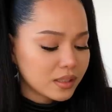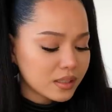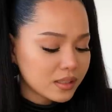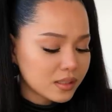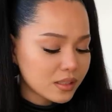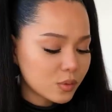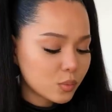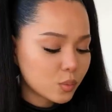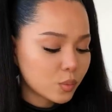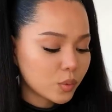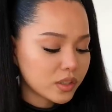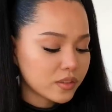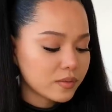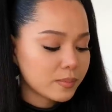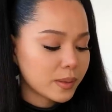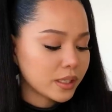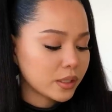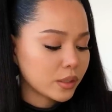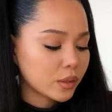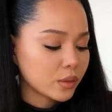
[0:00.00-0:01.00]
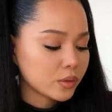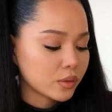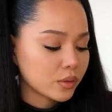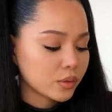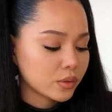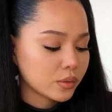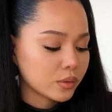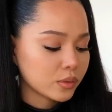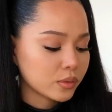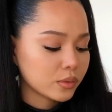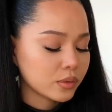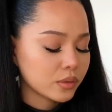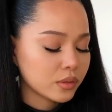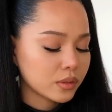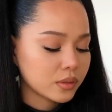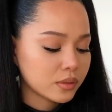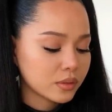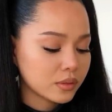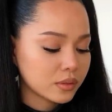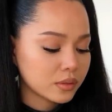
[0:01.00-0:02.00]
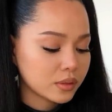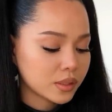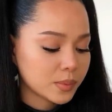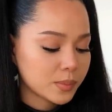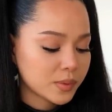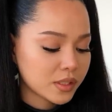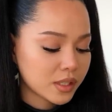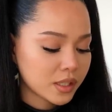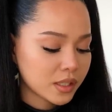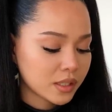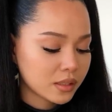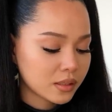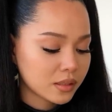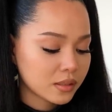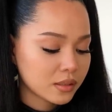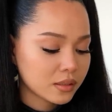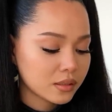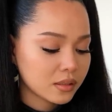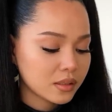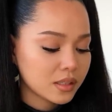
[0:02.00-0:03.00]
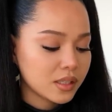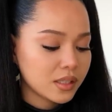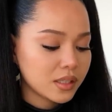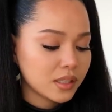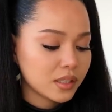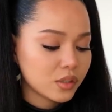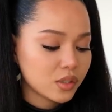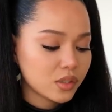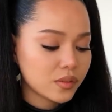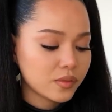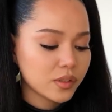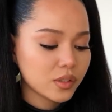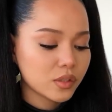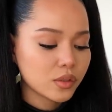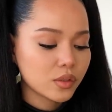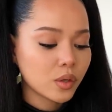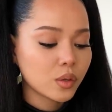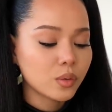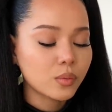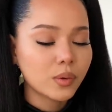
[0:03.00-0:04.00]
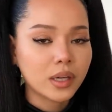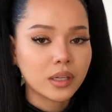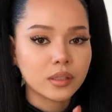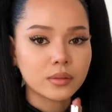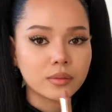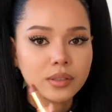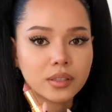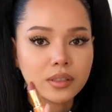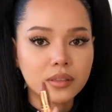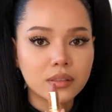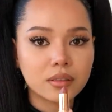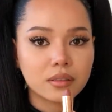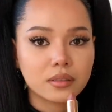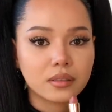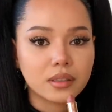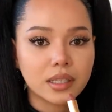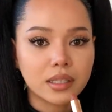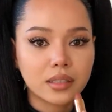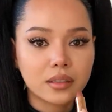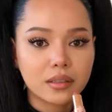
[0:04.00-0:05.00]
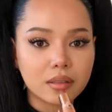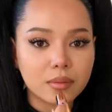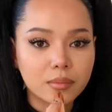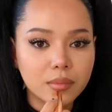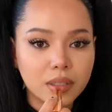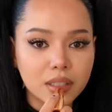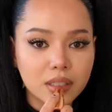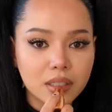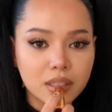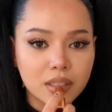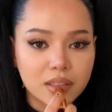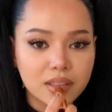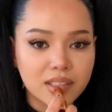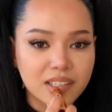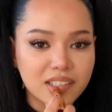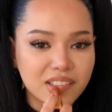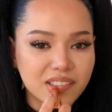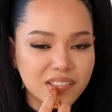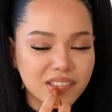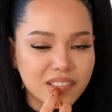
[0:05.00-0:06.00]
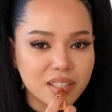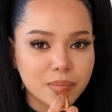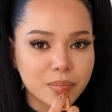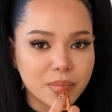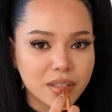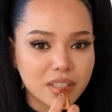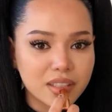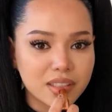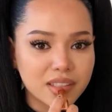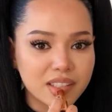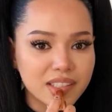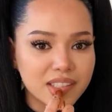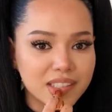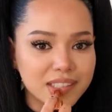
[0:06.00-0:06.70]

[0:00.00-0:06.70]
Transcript: This is one of my go-to lipstick. It just fits so well with like my natural lip color.